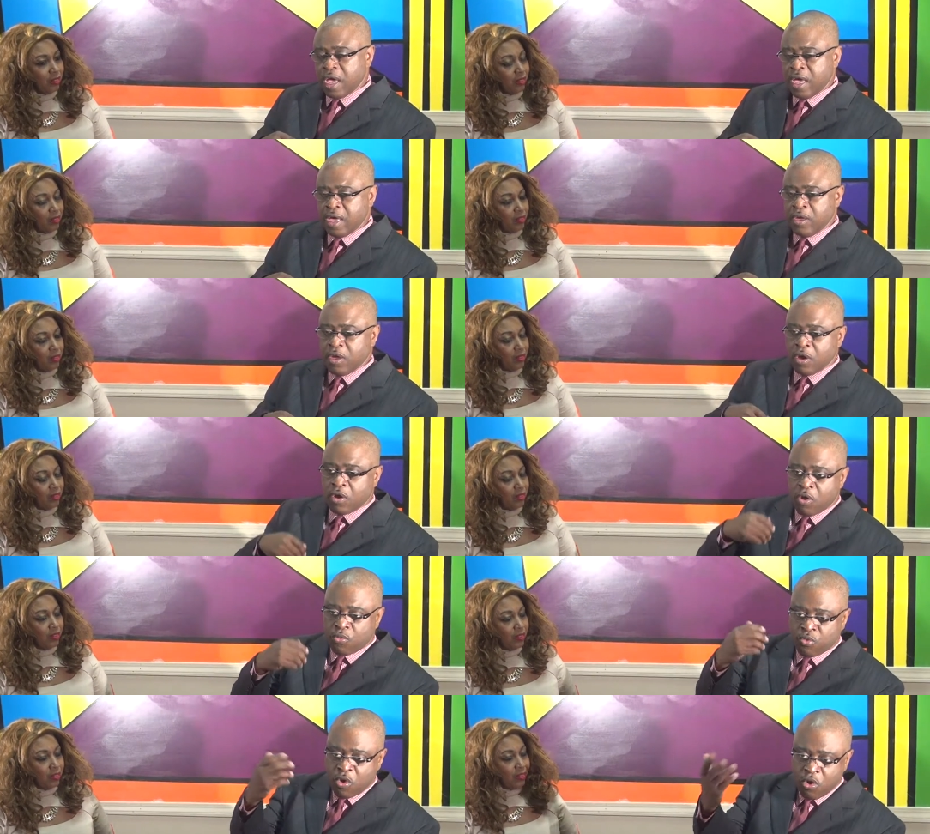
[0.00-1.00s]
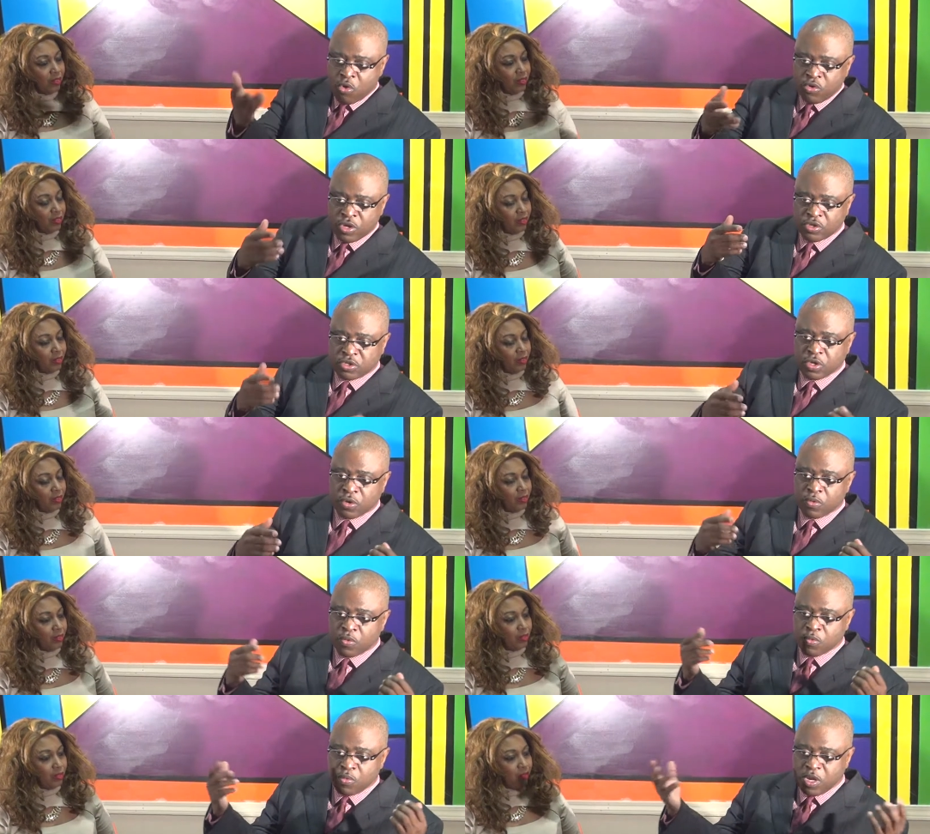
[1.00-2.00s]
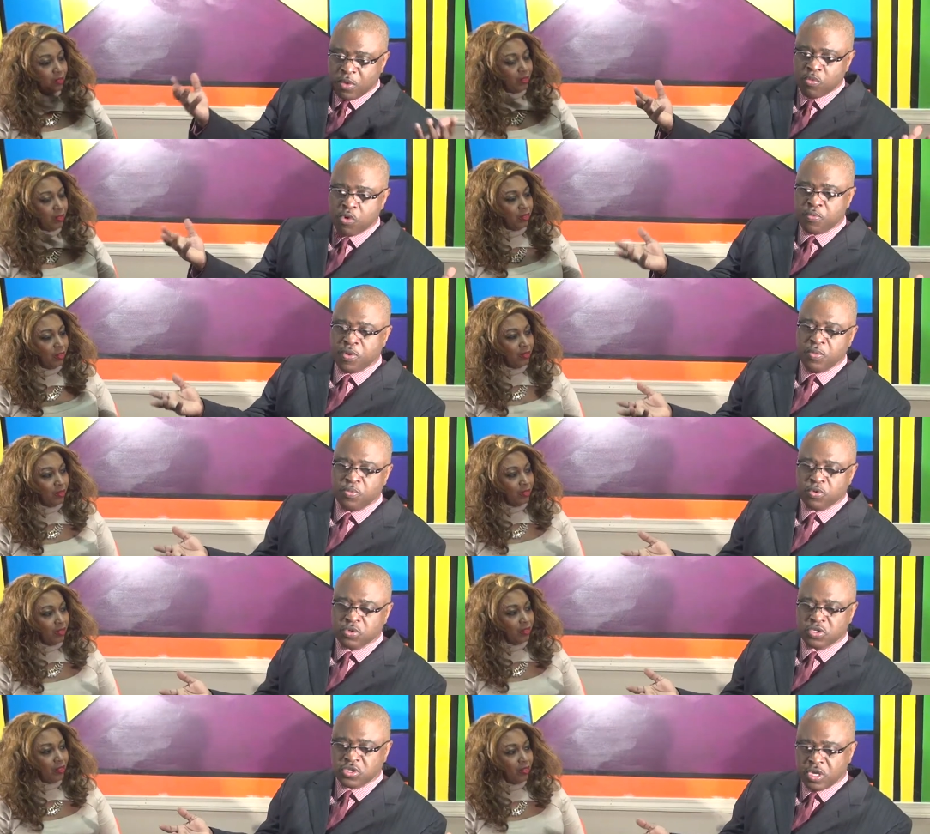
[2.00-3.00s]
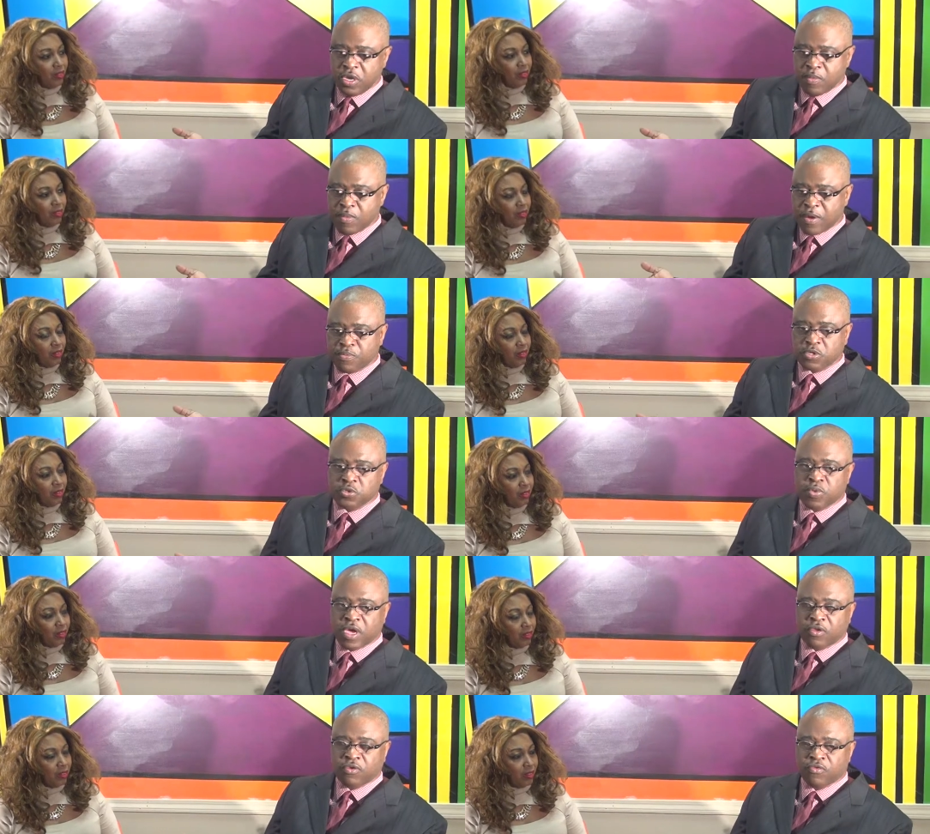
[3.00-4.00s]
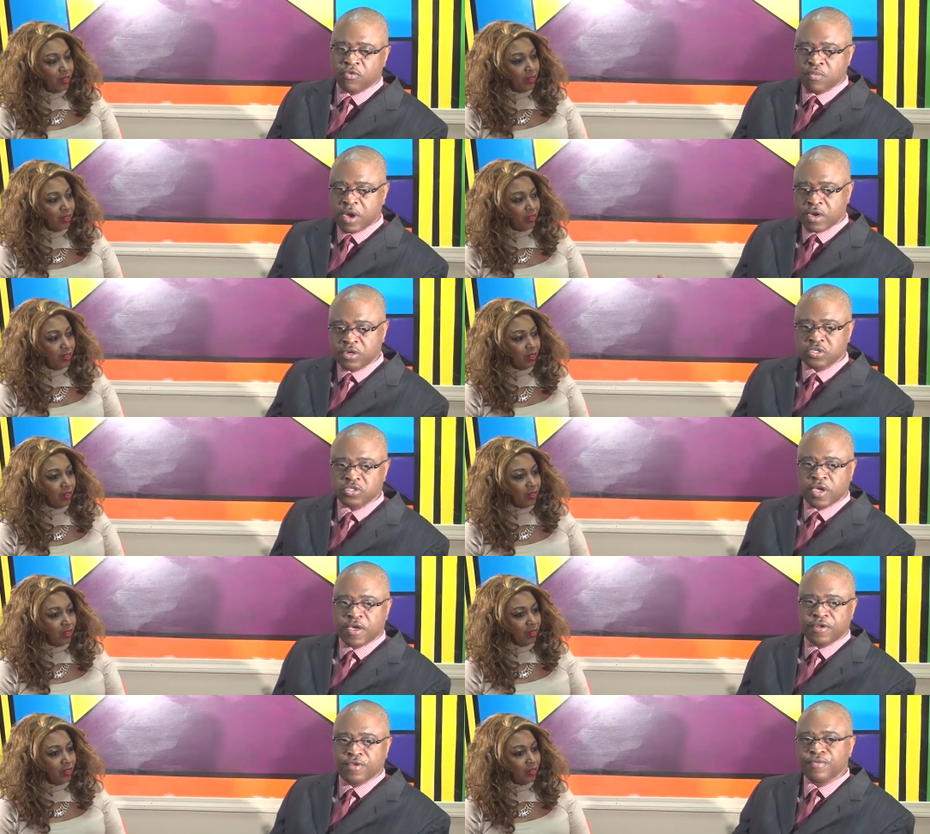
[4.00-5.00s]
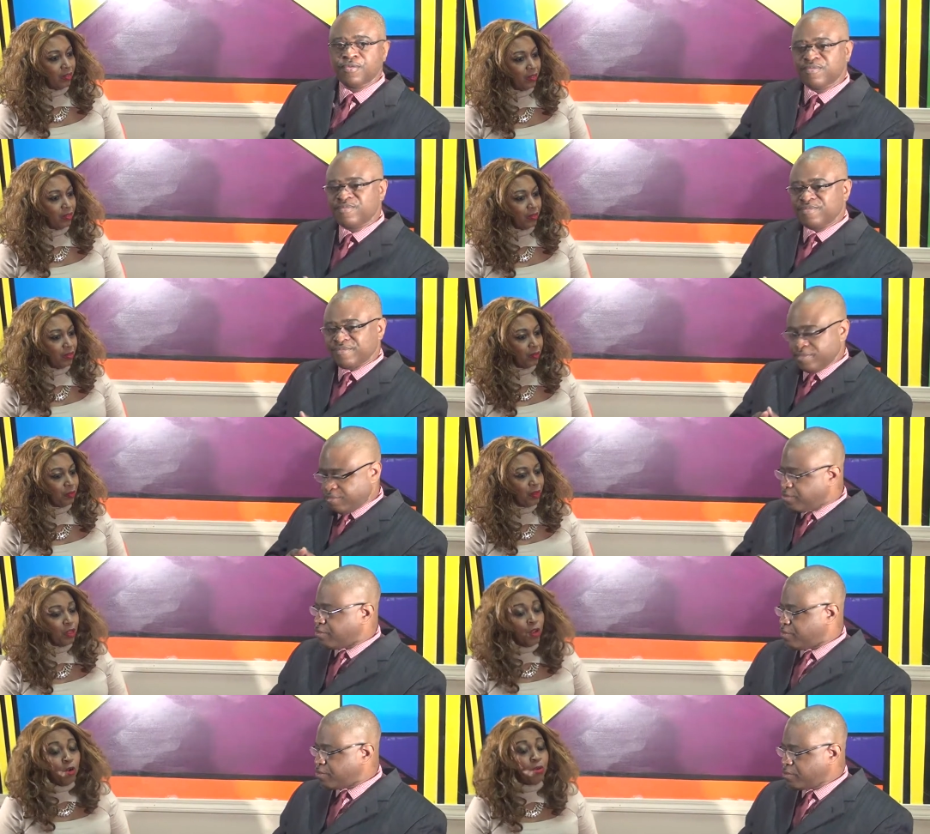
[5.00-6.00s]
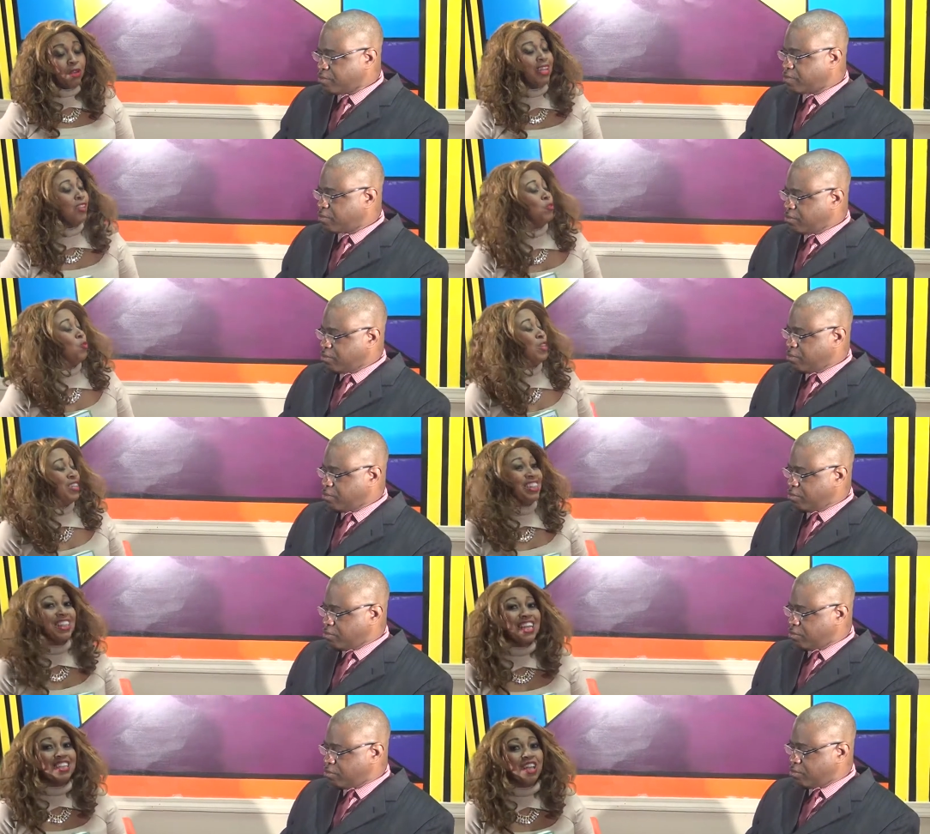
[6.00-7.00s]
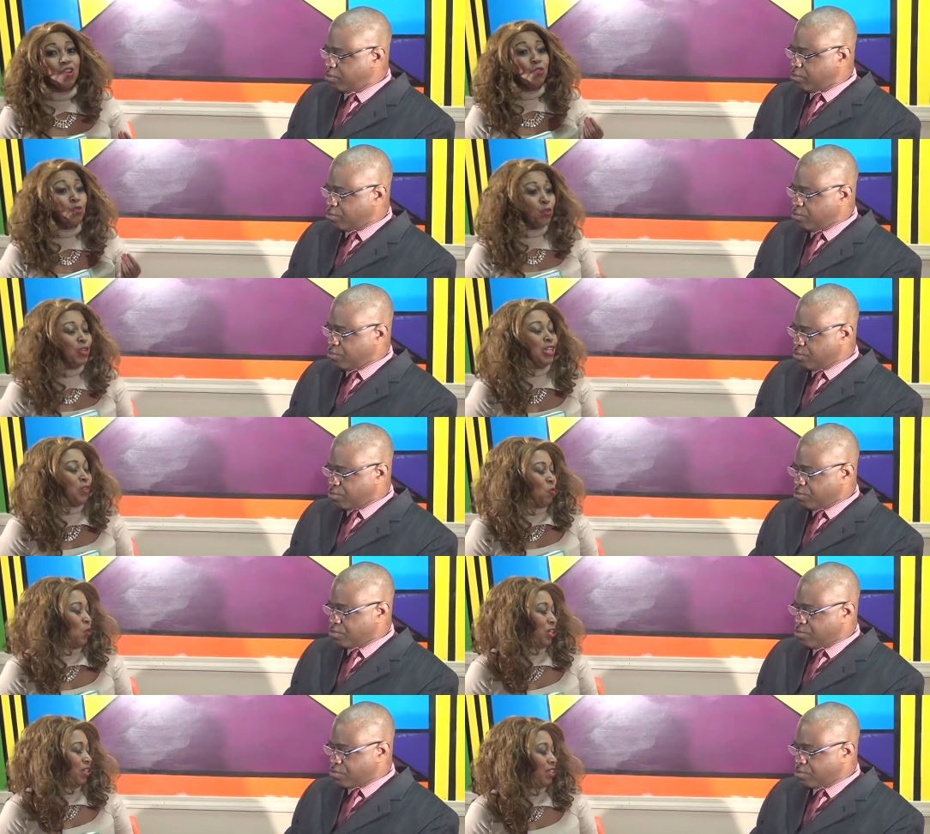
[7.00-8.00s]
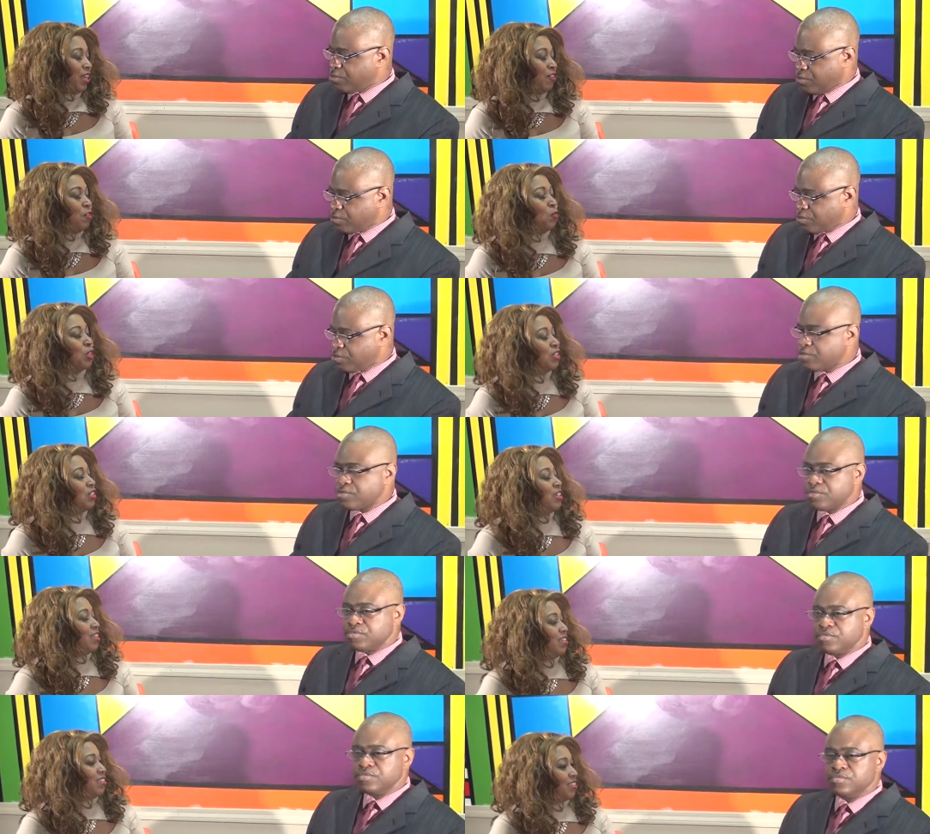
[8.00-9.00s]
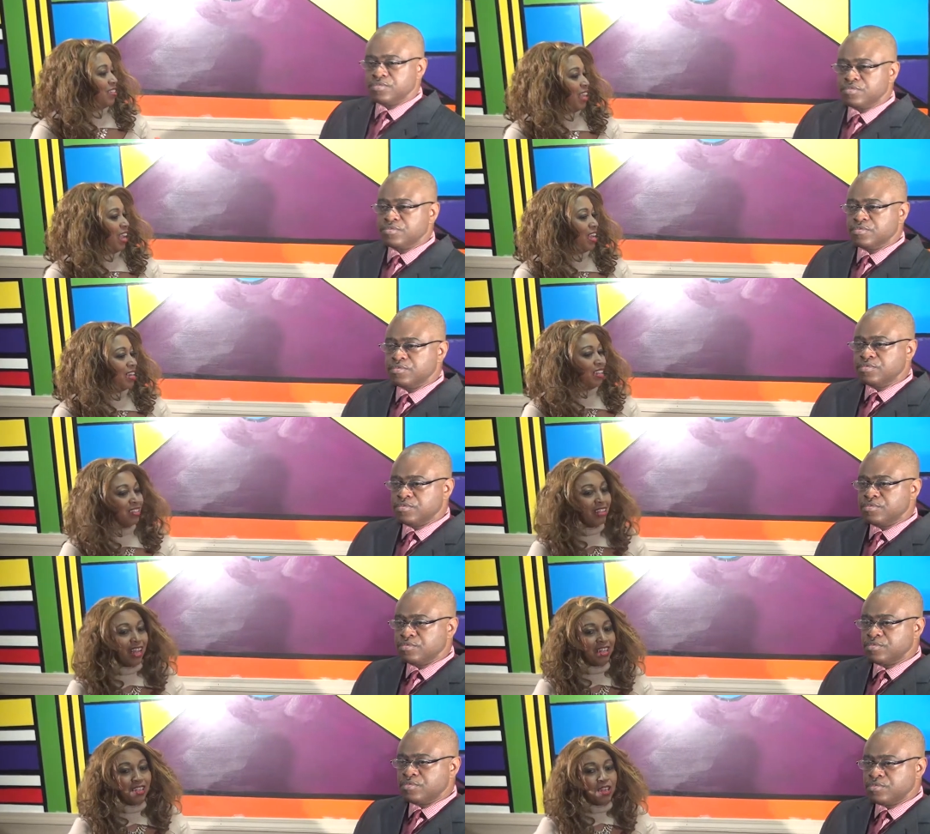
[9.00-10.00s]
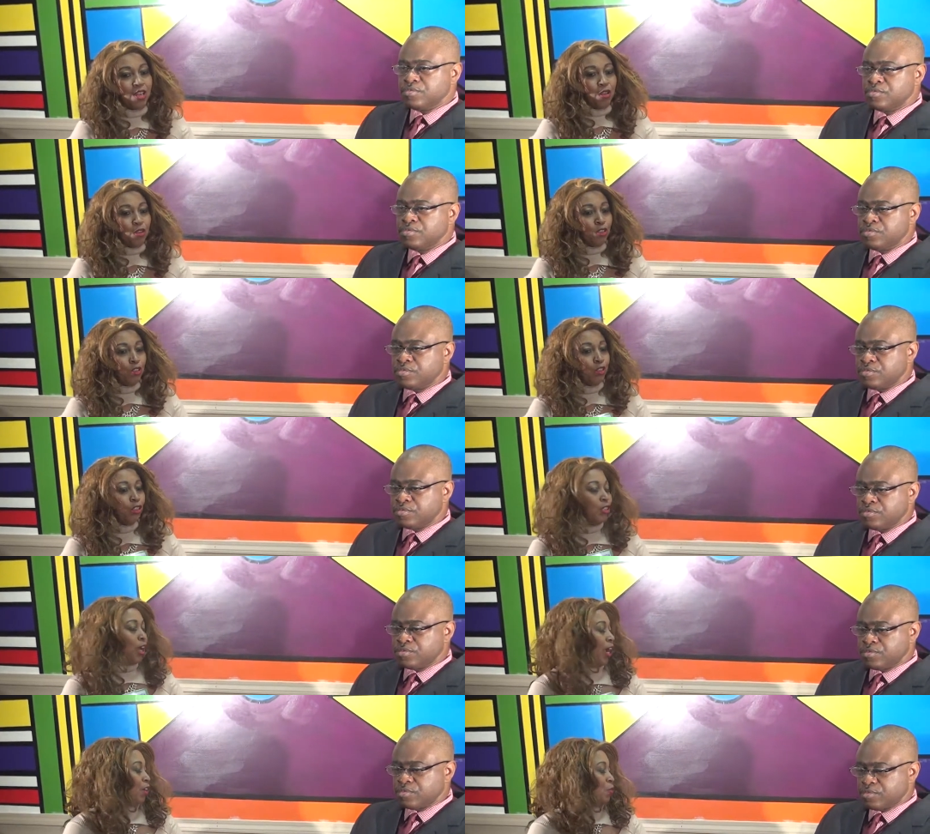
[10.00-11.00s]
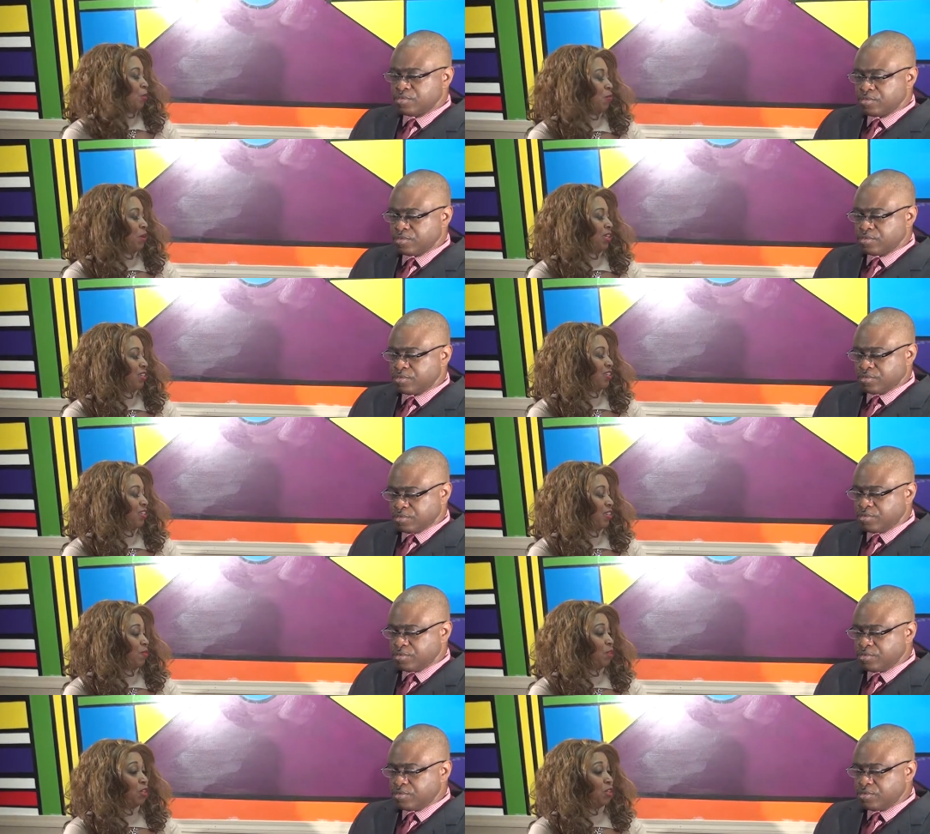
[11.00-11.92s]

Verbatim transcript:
Speaker 1: a road into many more people seeing my perspective and my understanding.
Speaker 2: Well, that's one of the things I really wanted everyone to understand is that the title may make it seem